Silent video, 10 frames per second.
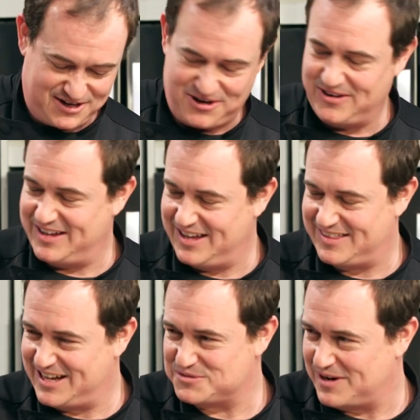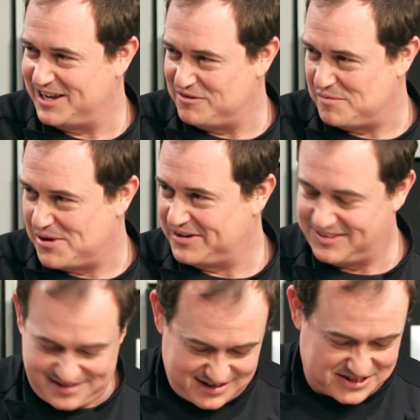you know, uh, that's what I love about
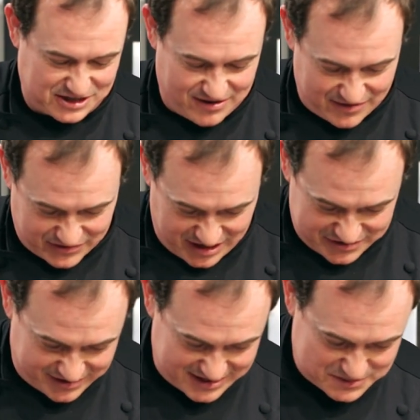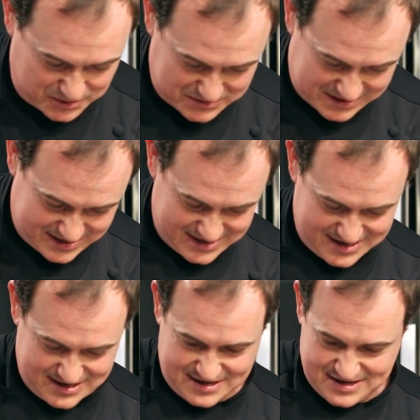it—the instant gratification, I suppose. Yes,